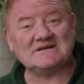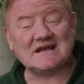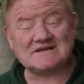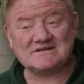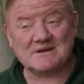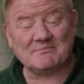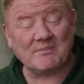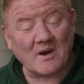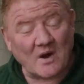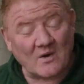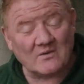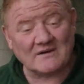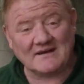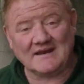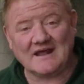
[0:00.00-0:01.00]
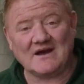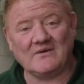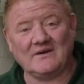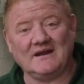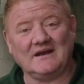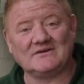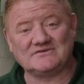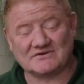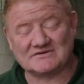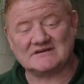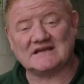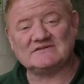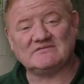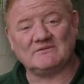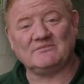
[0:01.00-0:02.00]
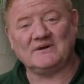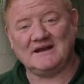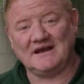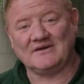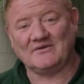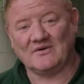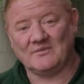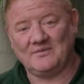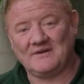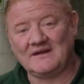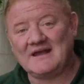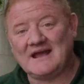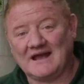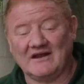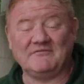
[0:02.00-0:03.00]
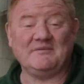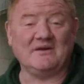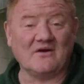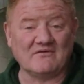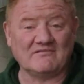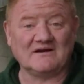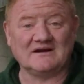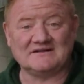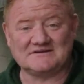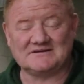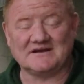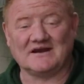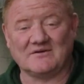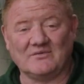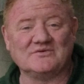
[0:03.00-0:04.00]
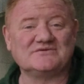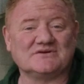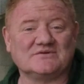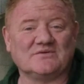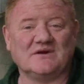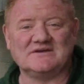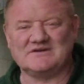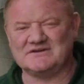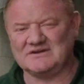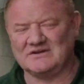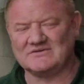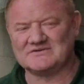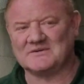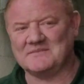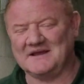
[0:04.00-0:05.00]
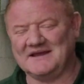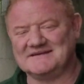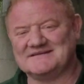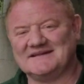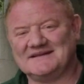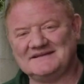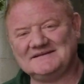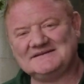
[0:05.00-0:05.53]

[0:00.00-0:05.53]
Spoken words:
She's actually in Poland now in a successful breeding group. And I've been over there to see her once or twice, and she looks amazing.